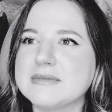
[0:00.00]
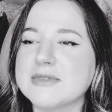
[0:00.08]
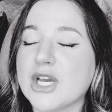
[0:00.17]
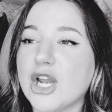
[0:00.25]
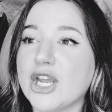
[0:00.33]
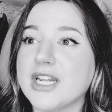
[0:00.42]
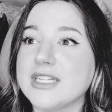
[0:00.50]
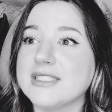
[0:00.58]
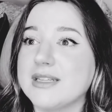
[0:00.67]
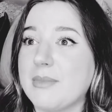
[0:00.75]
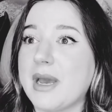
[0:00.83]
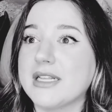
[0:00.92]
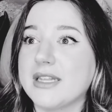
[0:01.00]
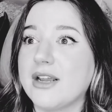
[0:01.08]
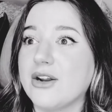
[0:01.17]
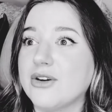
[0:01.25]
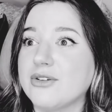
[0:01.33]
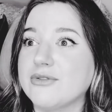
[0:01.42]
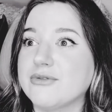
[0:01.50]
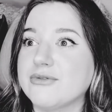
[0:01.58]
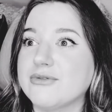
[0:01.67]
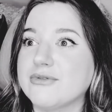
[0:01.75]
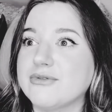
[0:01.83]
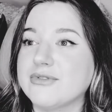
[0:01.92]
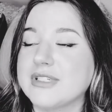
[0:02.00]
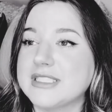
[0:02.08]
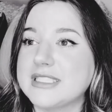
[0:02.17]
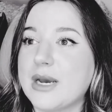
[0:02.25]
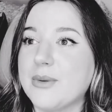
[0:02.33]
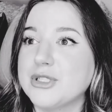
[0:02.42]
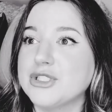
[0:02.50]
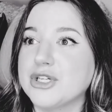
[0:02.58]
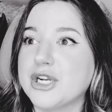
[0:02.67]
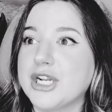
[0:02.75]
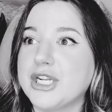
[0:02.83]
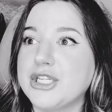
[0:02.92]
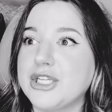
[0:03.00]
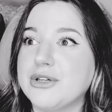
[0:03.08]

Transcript: can sit back there. Is that what you're gonna do?